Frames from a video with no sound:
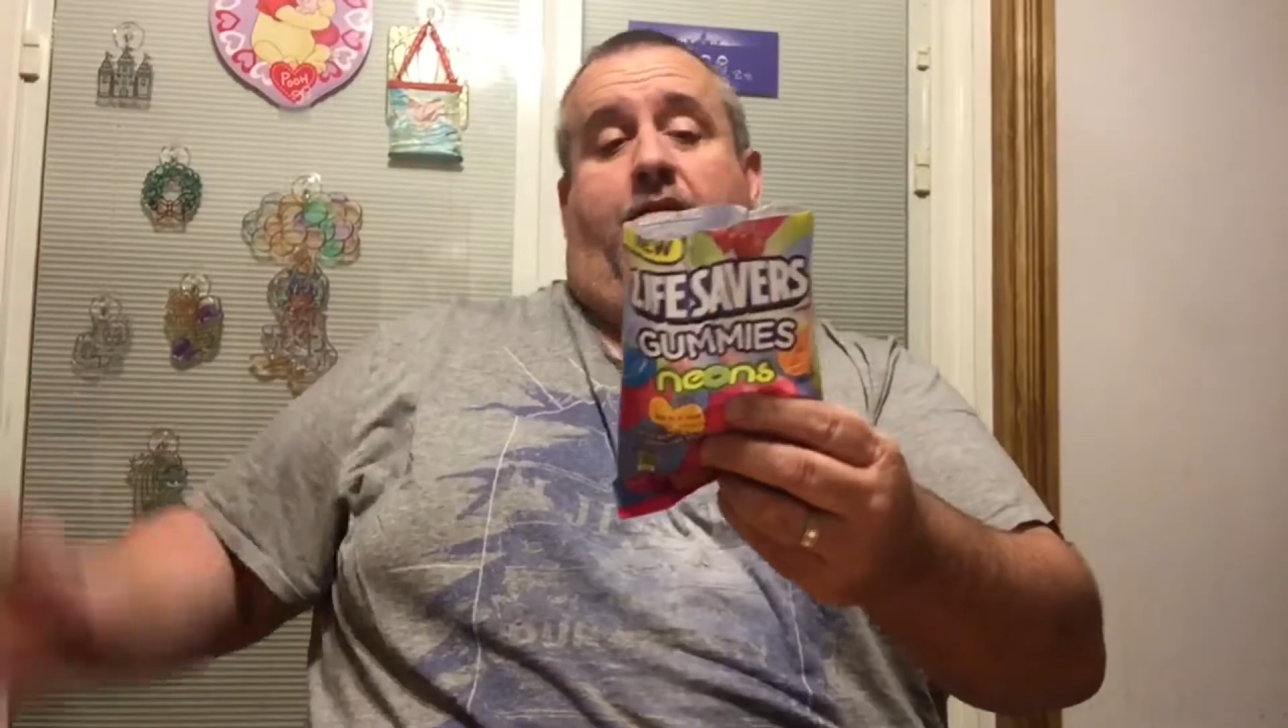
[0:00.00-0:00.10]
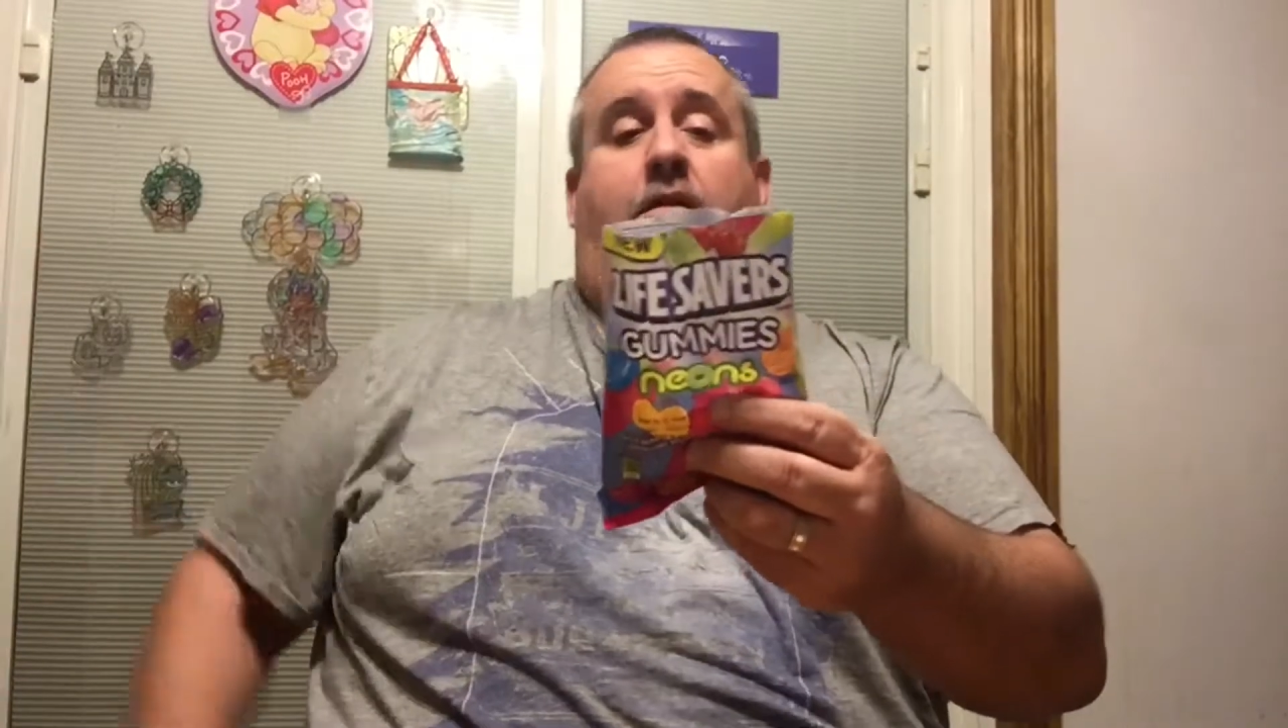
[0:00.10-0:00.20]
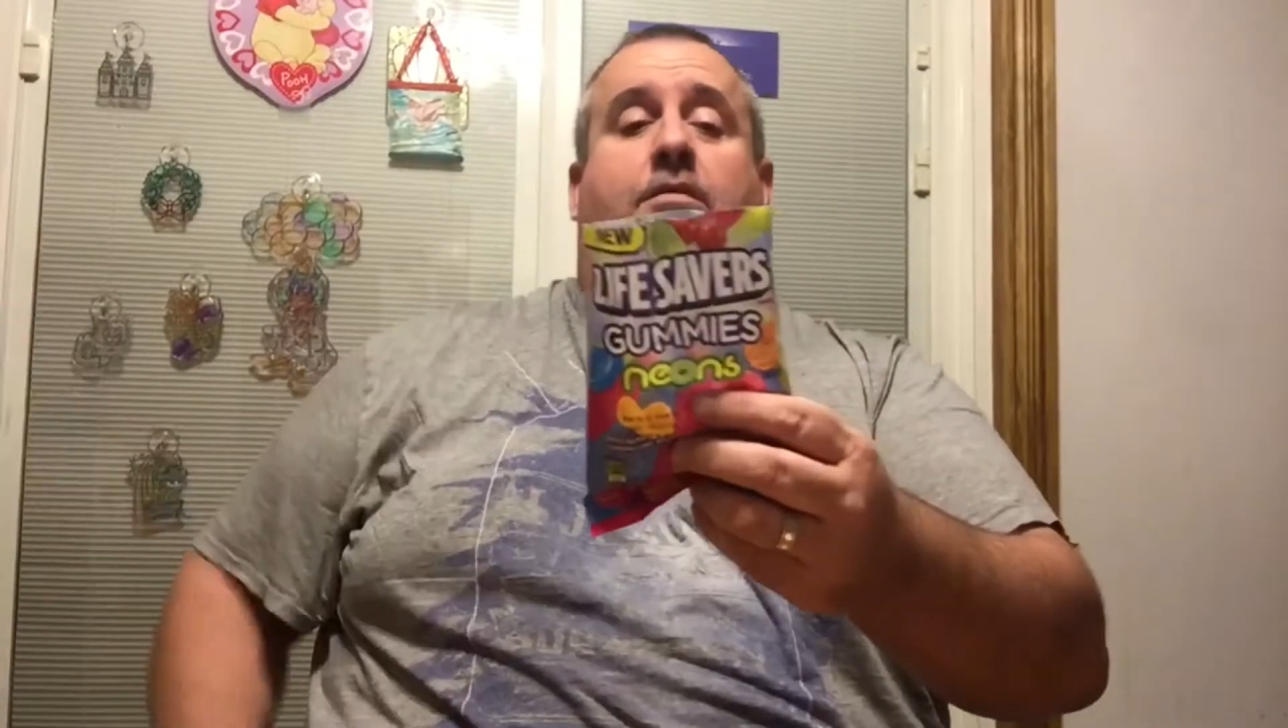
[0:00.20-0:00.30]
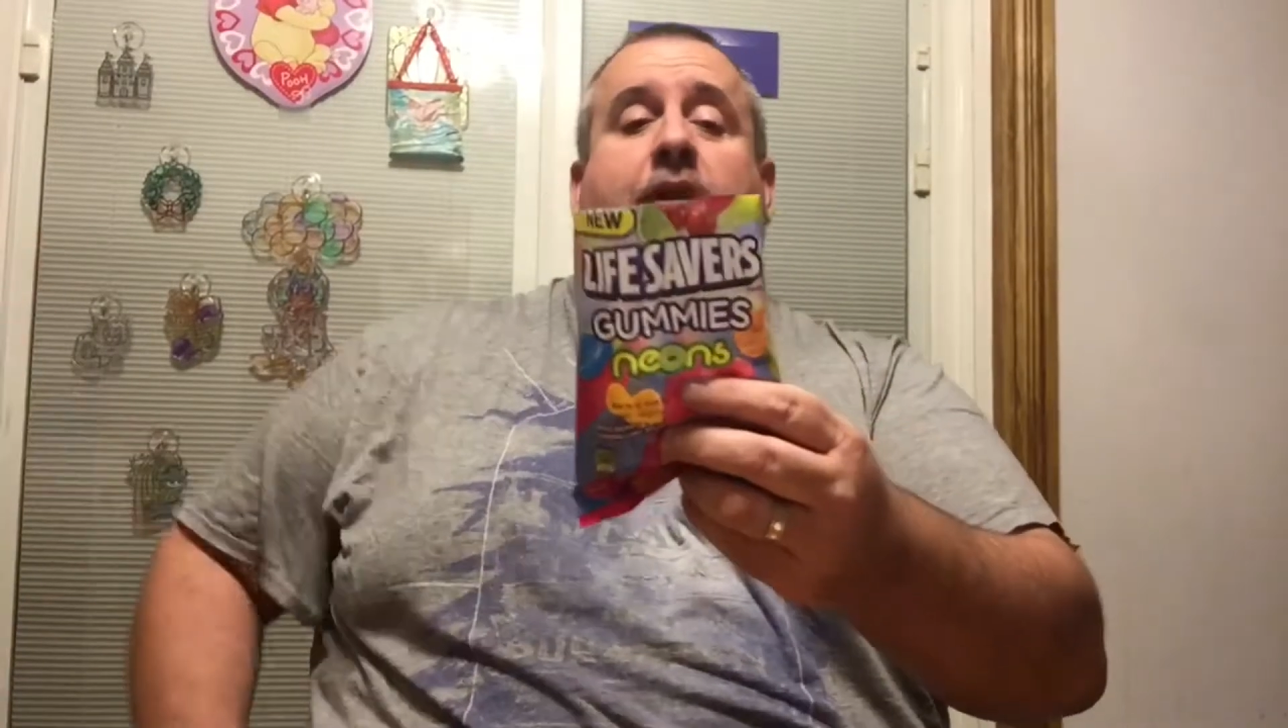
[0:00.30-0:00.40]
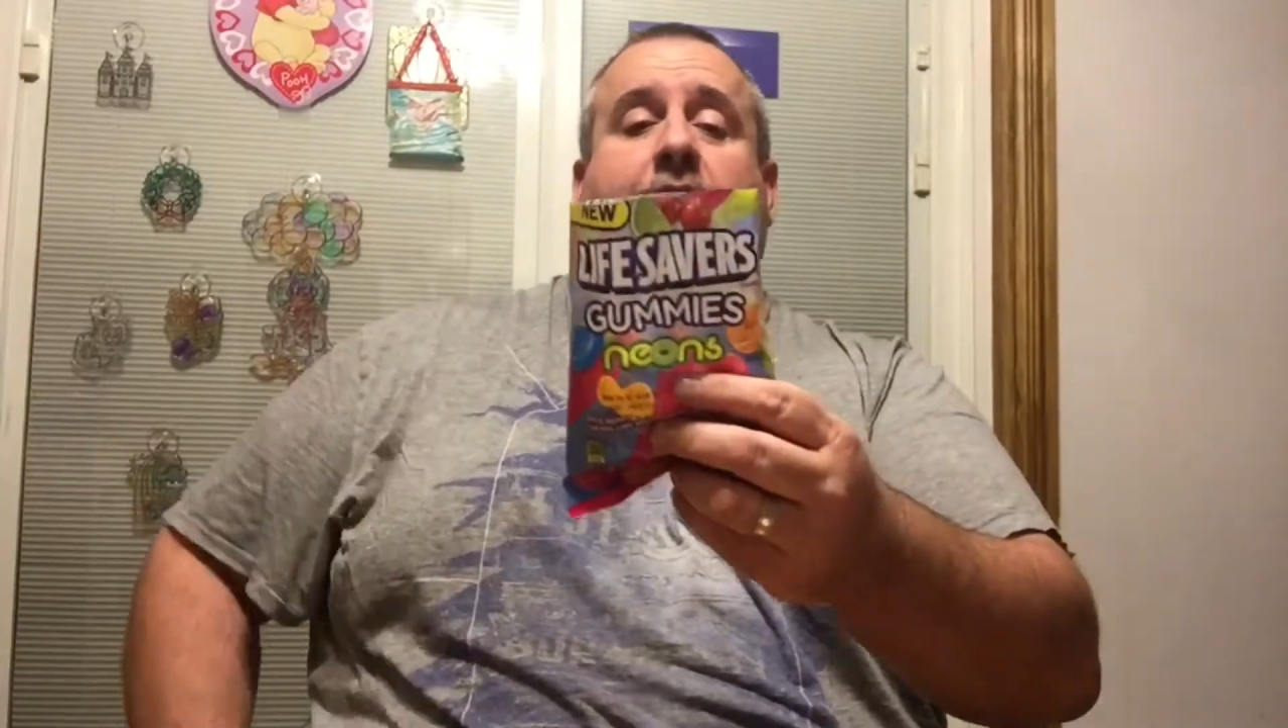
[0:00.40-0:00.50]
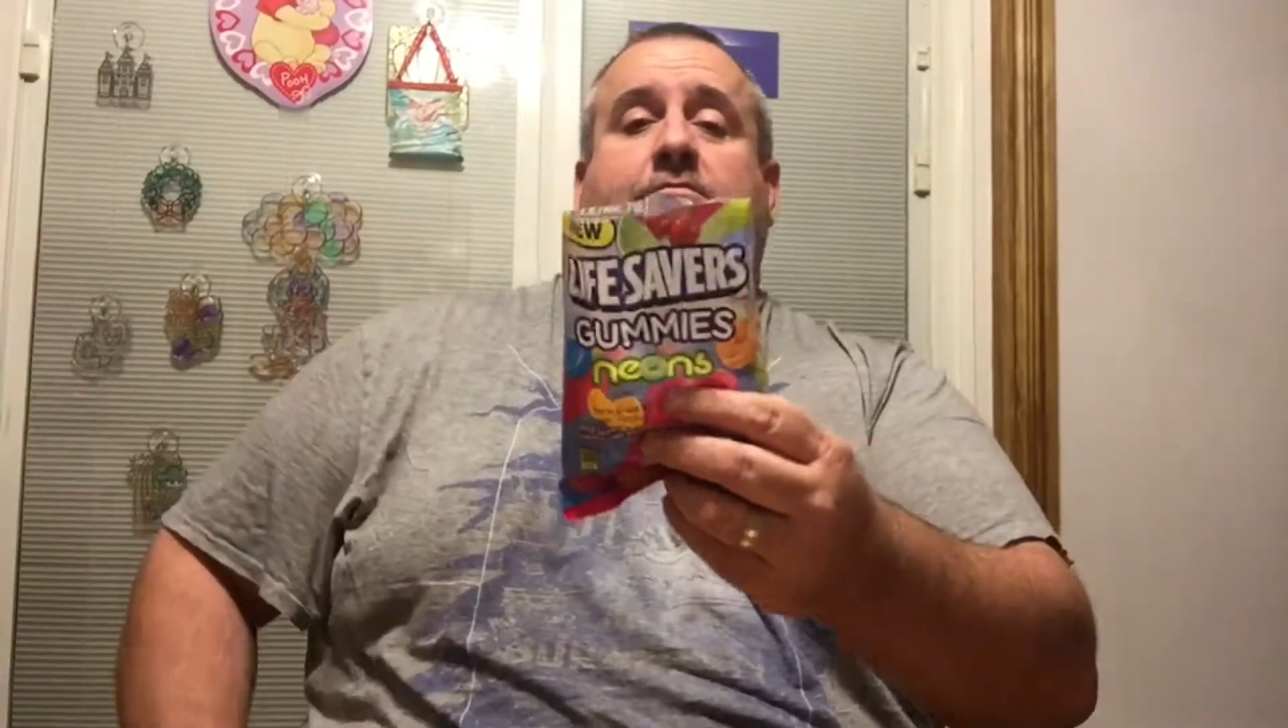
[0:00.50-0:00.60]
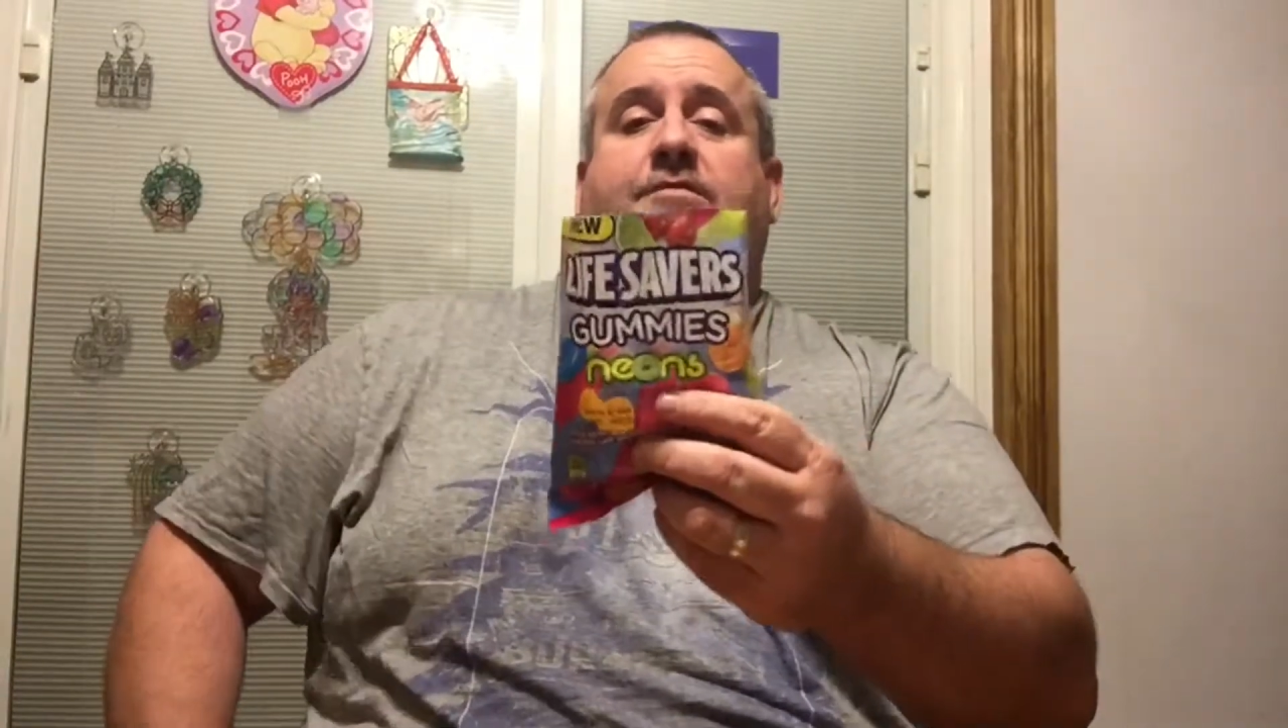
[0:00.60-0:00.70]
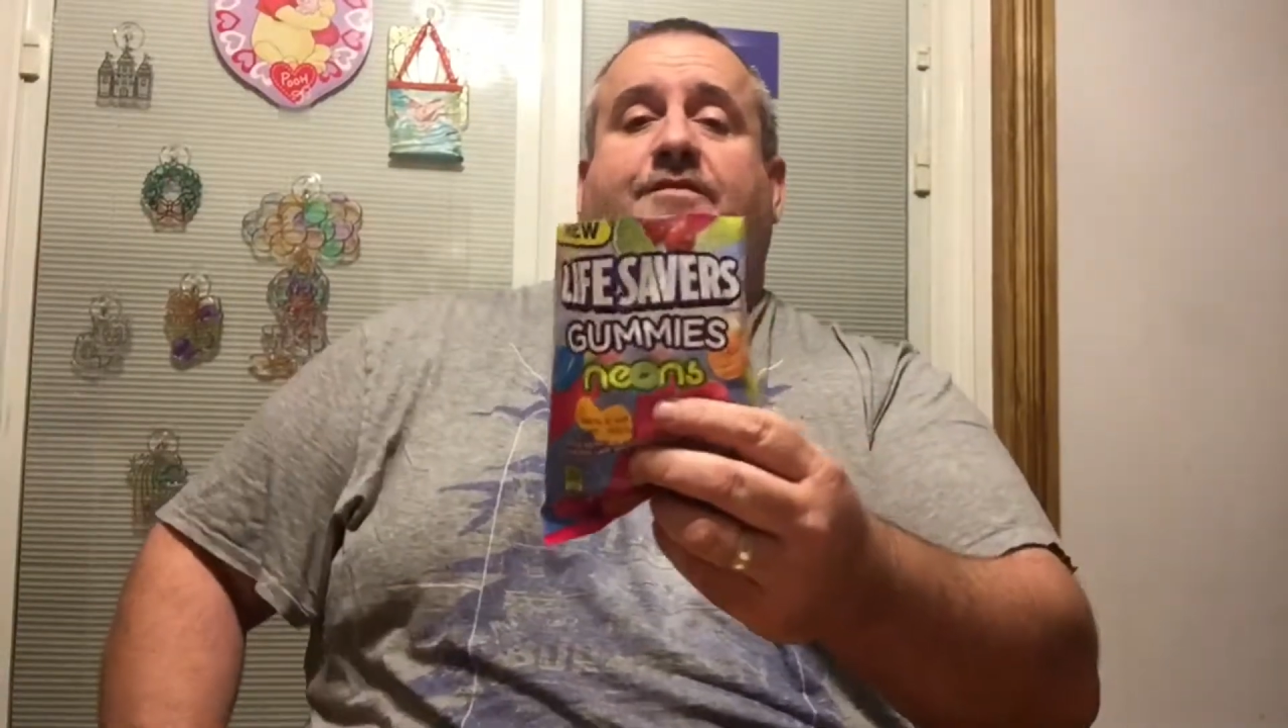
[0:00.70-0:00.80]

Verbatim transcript: they're all right.